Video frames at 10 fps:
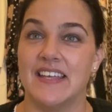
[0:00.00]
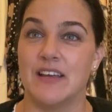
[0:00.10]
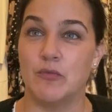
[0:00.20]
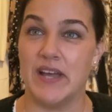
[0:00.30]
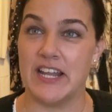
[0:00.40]

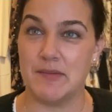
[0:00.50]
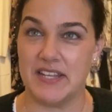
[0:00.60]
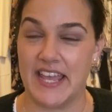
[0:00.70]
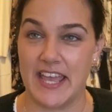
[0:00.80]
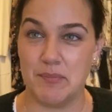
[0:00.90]
When I'm
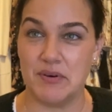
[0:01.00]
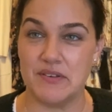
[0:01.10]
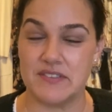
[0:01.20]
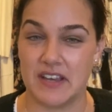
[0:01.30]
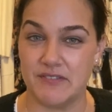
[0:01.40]
in
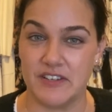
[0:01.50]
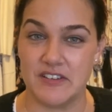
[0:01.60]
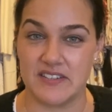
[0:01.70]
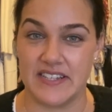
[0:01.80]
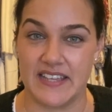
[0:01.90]
airports, I'm
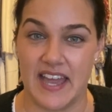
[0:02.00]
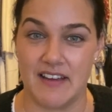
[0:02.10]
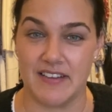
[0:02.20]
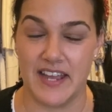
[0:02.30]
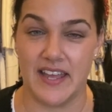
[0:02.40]
usually
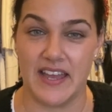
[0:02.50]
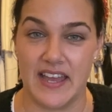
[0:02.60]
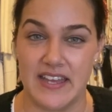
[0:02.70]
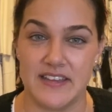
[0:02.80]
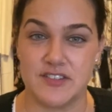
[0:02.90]
carrying
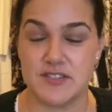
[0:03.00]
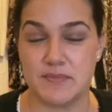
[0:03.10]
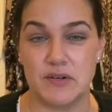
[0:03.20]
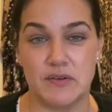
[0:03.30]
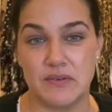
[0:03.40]
a
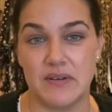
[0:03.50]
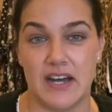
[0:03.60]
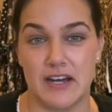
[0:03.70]
small